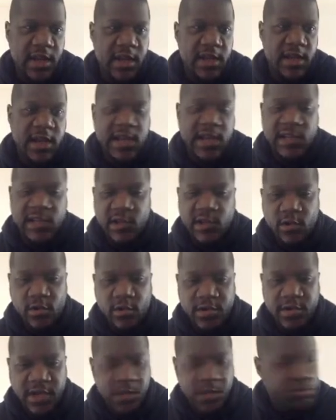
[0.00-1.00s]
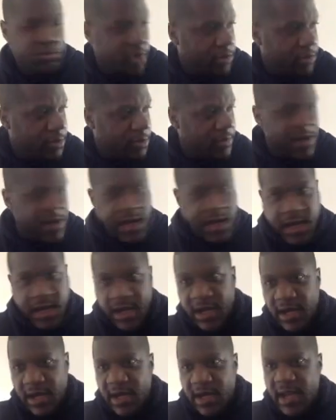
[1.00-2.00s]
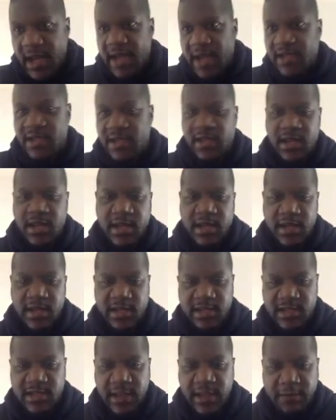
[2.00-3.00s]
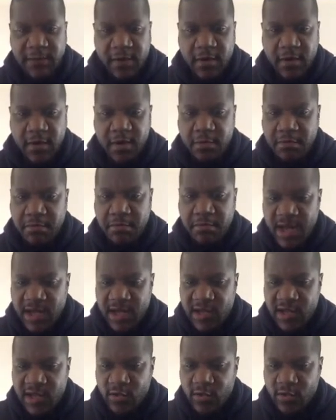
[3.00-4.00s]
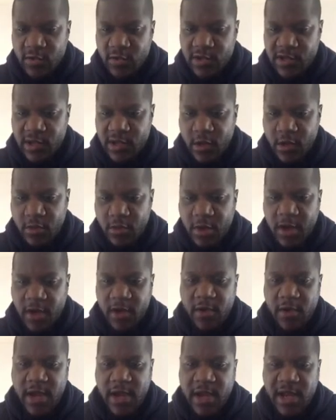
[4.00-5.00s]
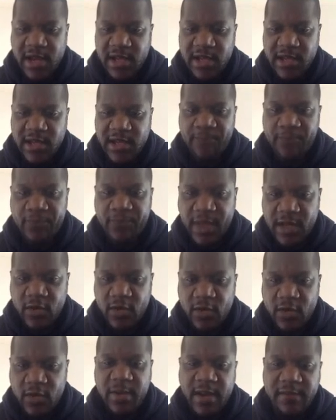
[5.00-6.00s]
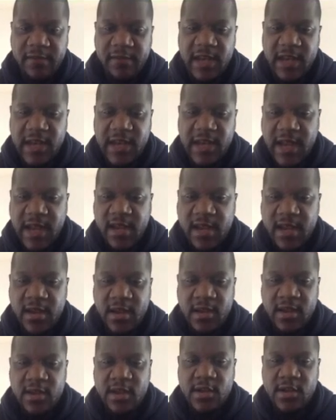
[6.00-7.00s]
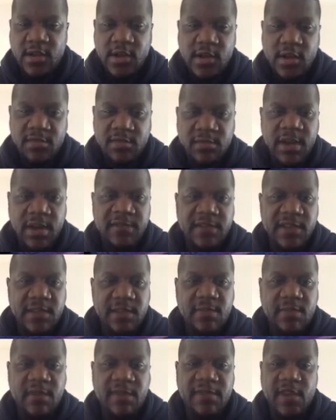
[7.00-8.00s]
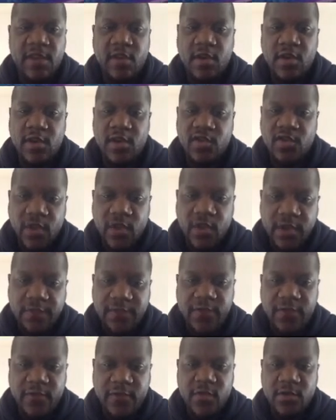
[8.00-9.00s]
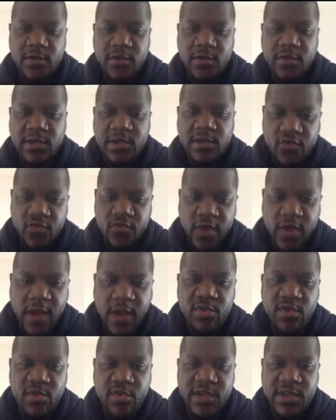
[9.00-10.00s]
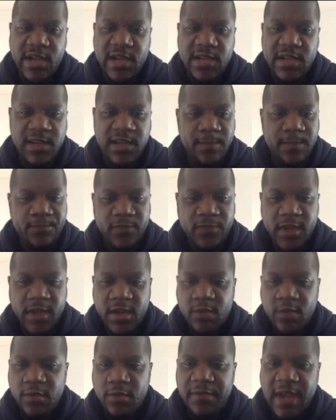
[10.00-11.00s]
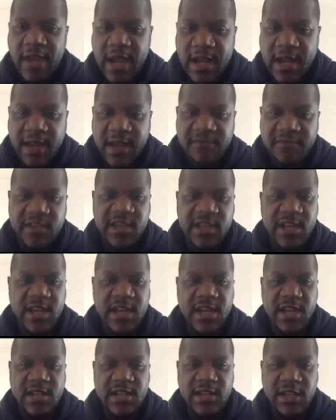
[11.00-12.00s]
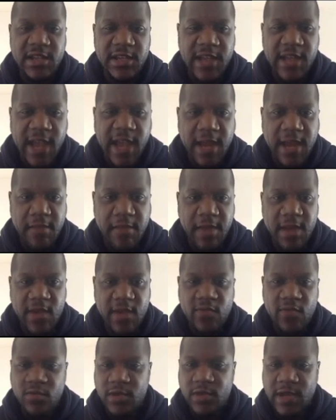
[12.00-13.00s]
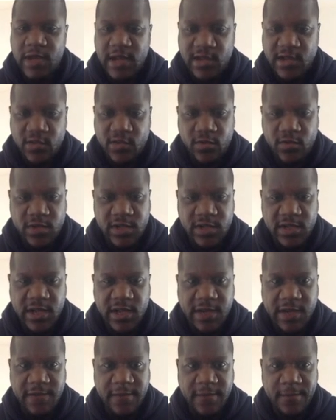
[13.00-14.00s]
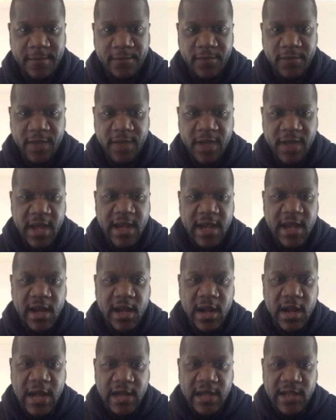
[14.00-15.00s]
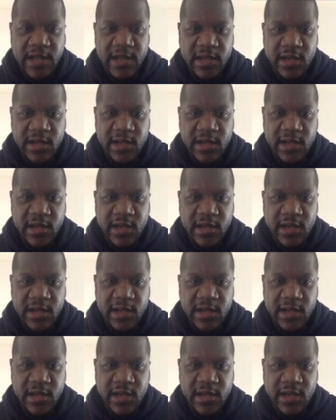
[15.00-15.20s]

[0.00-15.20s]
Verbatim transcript: that is launching probably in the next seven minutes or so but I know there is a little bit of a delay you guys might have seen my video on Triforce which is a great project with NFTs gaming all of that sort of stuff and they are actually